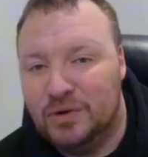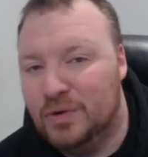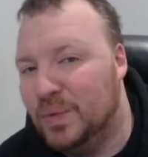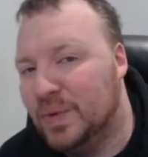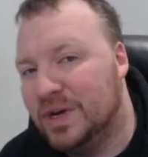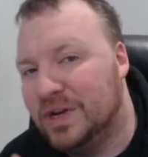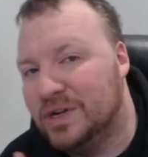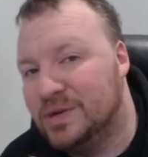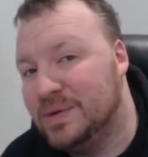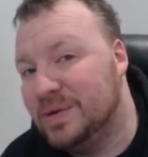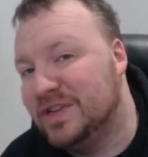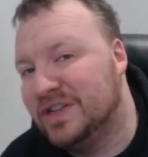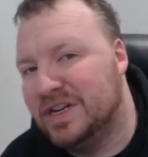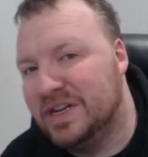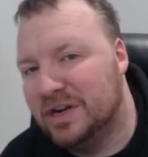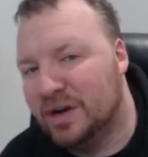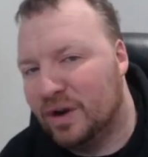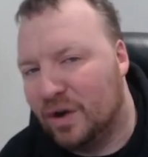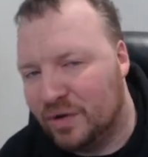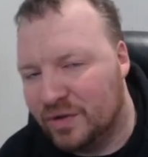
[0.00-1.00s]
because we've seen
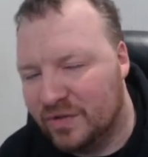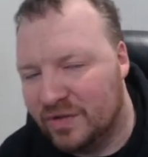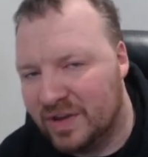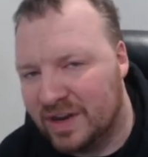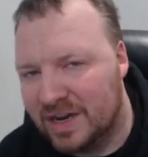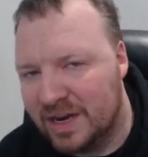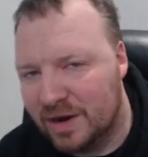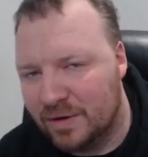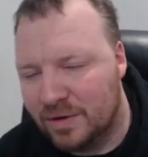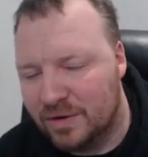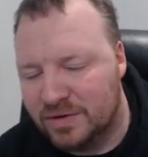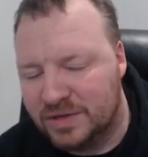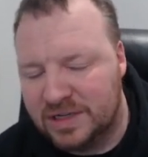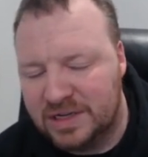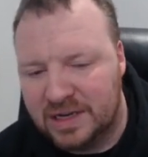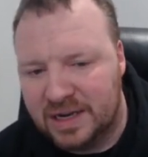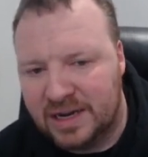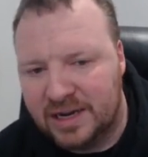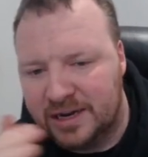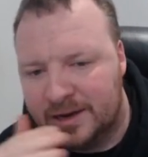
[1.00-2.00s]
a lot of the heroes
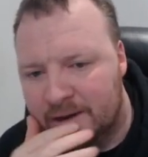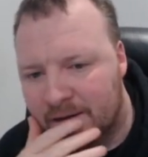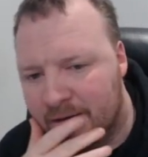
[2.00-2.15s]
in there.